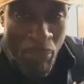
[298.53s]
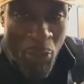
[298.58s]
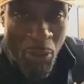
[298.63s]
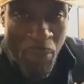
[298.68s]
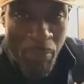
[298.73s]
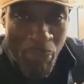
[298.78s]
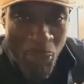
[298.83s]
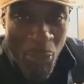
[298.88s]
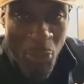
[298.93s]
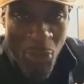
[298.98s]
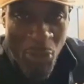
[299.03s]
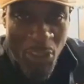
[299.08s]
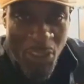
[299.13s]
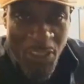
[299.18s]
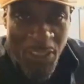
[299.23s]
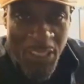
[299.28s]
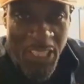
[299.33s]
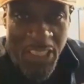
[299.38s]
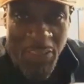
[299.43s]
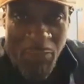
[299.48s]
on board
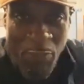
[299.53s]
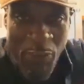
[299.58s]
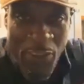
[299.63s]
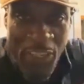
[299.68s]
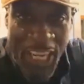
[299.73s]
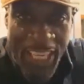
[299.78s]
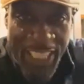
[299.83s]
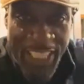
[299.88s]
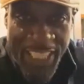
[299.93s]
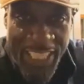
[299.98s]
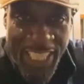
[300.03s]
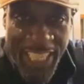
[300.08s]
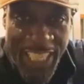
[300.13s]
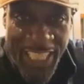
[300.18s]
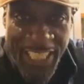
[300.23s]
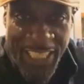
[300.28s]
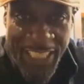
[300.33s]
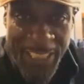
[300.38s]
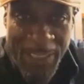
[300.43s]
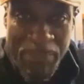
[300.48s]
for 90
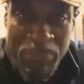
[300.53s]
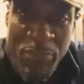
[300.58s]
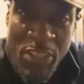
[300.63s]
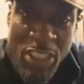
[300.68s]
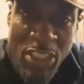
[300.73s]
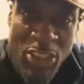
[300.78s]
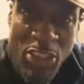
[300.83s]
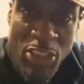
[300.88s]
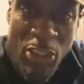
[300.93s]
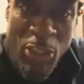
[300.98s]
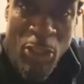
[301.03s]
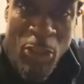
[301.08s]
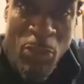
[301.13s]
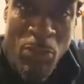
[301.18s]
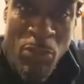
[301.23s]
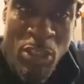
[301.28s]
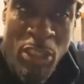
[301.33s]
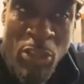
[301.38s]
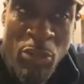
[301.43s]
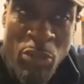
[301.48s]
days. So,
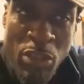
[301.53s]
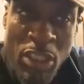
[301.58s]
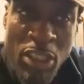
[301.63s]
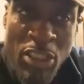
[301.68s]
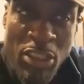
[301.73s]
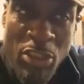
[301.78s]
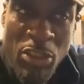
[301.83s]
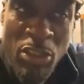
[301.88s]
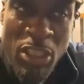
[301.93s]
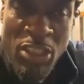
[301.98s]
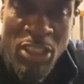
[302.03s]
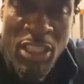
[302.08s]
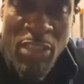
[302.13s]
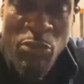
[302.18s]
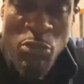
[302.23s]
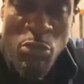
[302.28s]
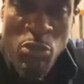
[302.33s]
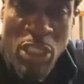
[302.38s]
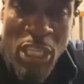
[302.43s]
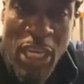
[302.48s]
you know, it
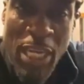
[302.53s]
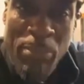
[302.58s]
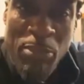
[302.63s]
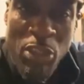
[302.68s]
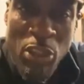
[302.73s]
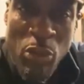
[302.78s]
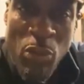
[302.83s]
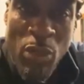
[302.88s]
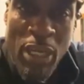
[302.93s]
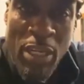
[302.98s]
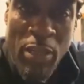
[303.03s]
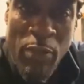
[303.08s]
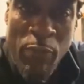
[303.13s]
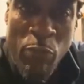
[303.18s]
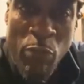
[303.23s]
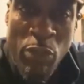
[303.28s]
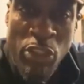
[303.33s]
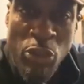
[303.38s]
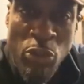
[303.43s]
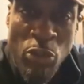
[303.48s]
gives you time to go ahead and
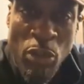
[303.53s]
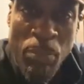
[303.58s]
voice your